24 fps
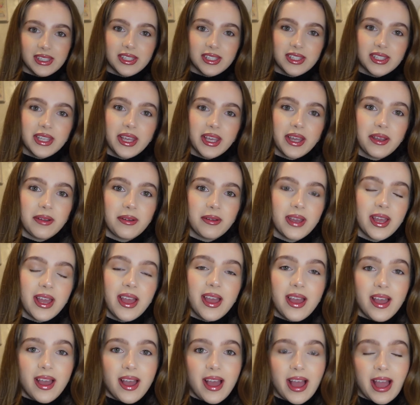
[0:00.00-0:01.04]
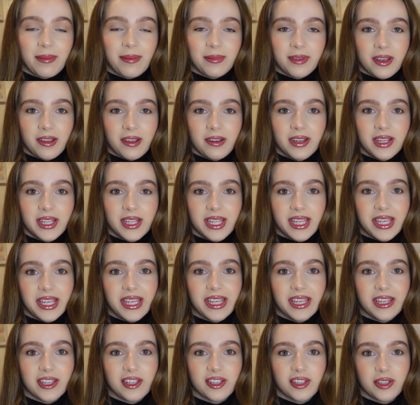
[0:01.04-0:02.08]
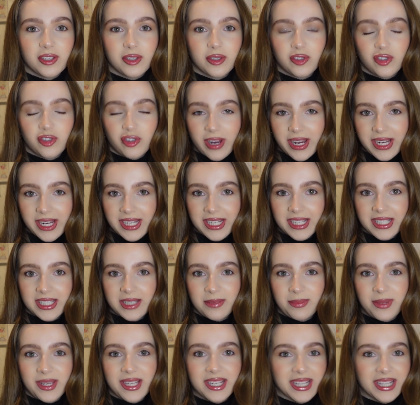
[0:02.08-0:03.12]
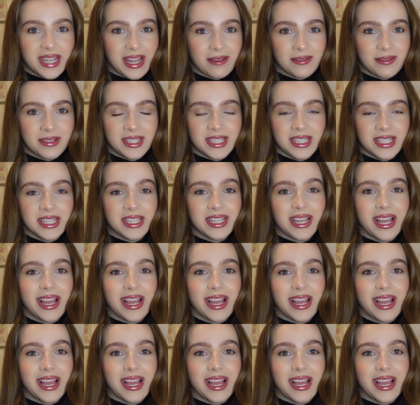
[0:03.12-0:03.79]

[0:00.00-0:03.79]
So I'm currently training to be an accountant.